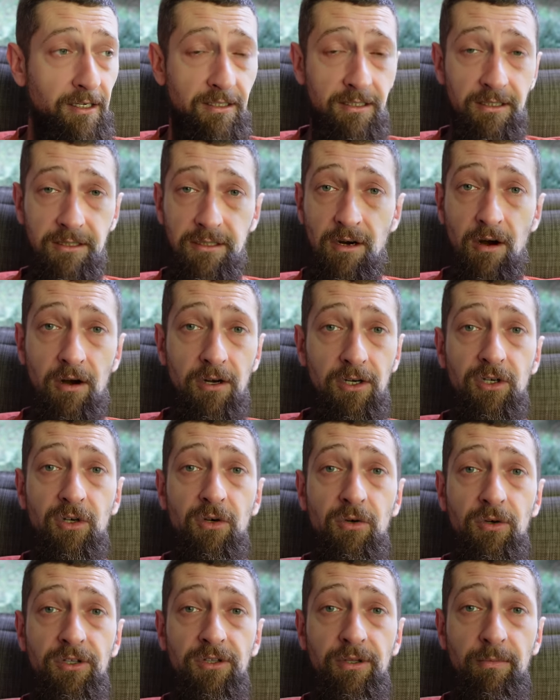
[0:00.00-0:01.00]
to start
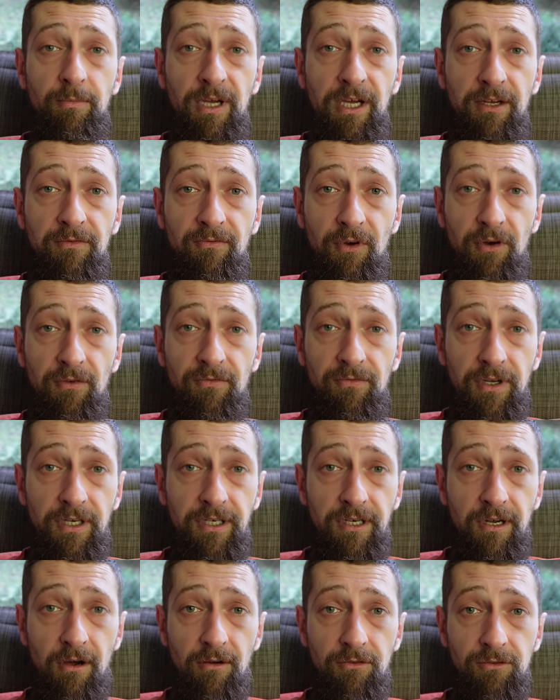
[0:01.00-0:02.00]
doing the Bigfoot
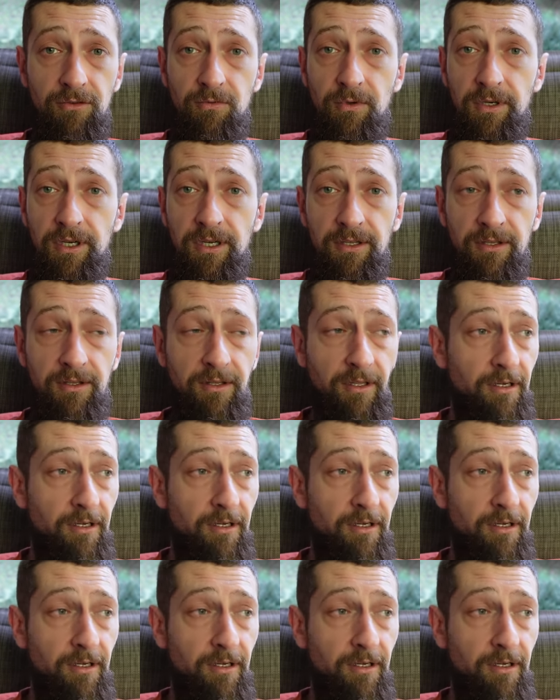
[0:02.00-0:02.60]
videos with.